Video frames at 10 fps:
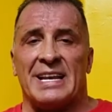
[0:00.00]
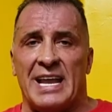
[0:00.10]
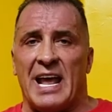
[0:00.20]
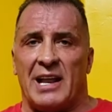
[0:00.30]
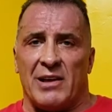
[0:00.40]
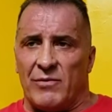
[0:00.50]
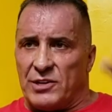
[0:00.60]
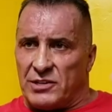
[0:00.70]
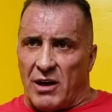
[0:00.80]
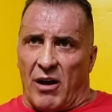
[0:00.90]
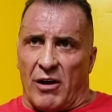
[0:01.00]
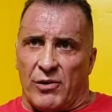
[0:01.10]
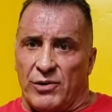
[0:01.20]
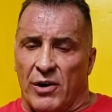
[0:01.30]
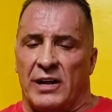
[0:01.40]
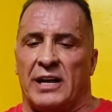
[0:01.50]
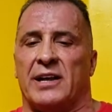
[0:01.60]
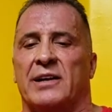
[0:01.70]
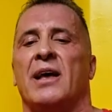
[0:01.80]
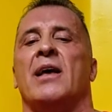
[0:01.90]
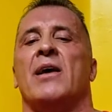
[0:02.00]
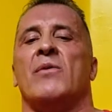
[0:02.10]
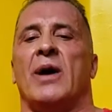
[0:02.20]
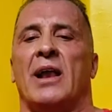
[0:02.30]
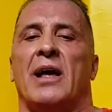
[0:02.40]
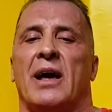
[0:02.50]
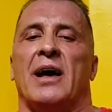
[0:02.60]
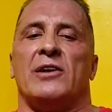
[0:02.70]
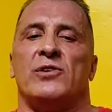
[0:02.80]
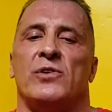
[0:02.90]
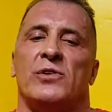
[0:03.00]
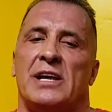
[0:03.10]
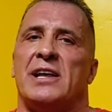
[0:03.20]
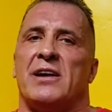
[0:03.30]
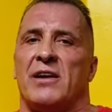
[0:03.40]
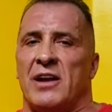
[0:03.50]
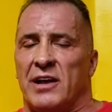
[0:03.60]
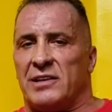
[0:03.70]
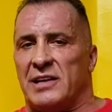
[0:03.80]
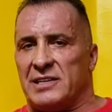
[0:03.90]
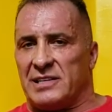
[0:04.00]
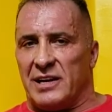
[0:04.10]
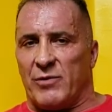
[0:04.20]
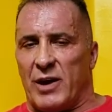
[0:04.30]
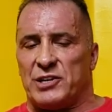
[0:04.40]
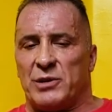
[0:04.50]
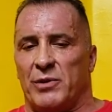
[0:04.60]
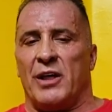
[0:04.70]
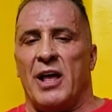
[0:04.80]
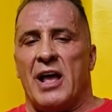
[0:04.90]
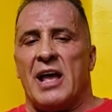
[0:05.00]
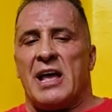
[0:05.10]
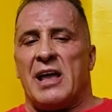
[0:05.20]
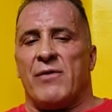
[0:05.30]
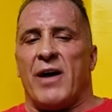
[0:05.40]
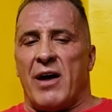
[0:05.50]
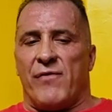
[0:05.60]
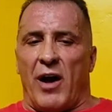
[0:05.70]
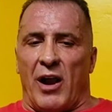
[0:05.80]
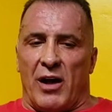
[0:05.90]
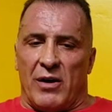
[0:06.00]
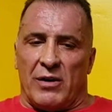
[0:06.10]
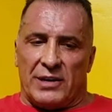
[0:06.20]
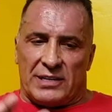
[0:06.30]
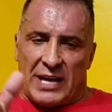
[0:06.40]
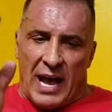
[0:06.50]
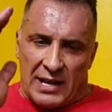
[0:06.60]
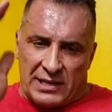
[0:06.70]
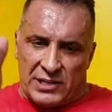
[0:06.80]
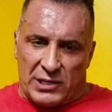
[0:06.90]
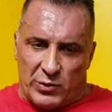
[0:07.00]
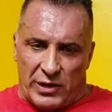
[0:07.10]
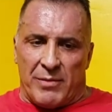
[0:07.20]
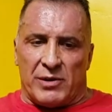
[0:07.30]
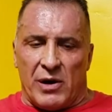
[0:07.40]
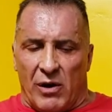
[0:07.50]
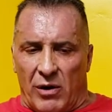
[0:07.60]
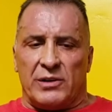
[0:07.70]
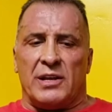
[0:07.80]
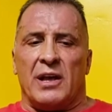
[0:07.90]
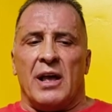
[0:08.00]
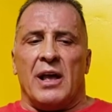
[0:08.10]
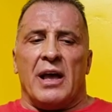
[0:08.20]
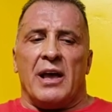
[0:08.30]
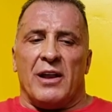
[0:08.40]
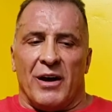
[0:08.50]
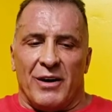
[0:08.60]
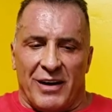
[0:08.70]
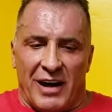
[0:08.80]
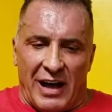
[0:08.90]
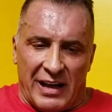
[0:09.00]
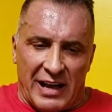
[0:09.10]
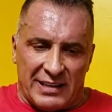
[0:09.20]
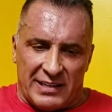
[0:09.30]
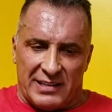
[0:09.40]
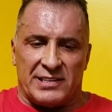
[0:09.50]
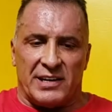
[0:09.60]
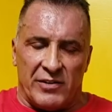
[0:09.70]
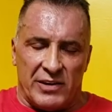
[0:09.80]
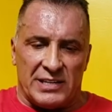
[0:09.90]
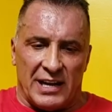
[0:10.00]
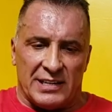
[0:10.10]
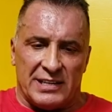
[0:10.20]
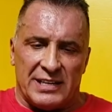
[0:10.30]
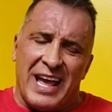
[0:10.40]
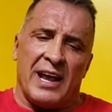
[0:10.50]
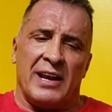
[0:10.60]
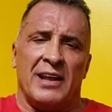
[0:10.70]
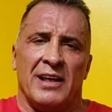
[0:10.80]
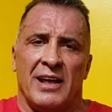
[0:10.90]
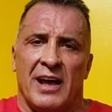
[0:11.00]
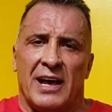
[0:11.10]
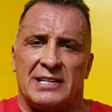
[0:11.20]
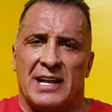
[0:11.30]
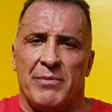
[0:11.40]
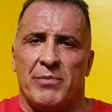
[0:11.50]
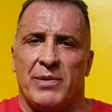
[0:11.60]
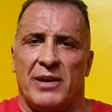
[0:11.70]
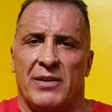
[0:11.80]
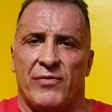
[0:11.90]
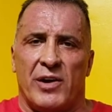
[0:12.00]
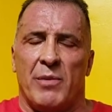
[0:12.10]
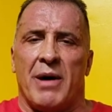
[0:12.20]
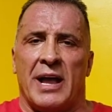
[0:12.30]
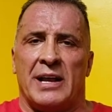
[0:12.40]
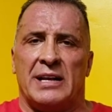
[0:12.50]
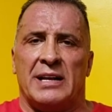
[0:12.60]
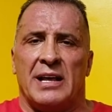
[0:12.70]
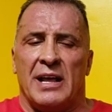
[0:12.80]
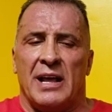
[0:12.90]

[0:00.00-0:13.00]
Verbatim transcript: daily, which is, oh, you don't need it. Well, uh, do you need it or not? That's uh, questionable. If I follow the science and just what I'm told, you know, I get certain results. Then I said, let me be free minded